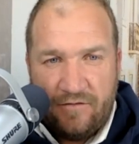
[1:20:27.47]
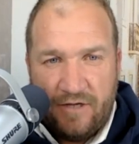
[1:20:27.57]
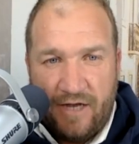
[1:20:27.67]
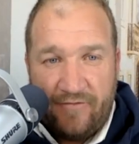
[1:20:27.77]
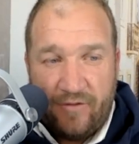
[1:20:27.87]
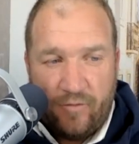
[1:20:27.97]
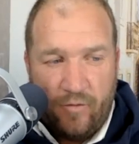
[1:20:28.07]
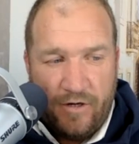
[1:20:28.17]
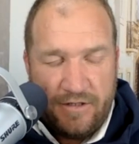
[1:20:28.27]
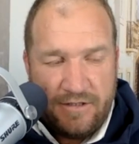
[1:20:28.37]
the life that we
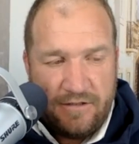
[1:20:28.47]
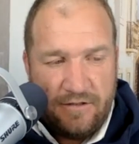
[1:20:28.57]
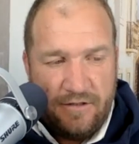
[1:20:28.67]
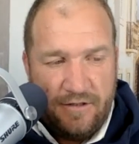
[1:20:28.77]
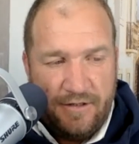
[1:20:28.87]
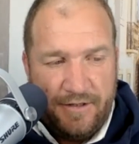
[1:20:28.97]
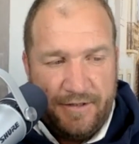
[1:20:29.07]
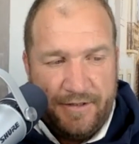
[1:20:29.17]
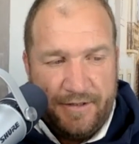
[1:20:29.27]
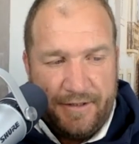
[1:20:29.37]
want
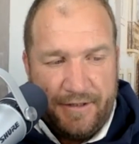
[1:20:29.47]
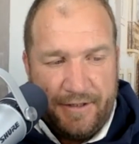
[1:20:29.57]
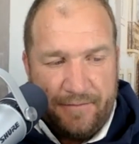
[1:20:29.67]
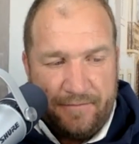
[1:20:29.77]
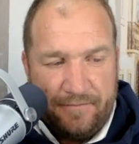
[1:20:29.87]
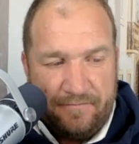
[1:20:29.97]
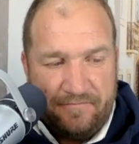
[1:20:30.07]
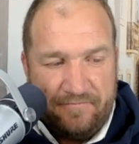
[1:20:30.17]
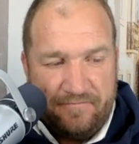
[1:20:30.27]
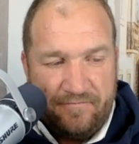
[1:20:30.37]
um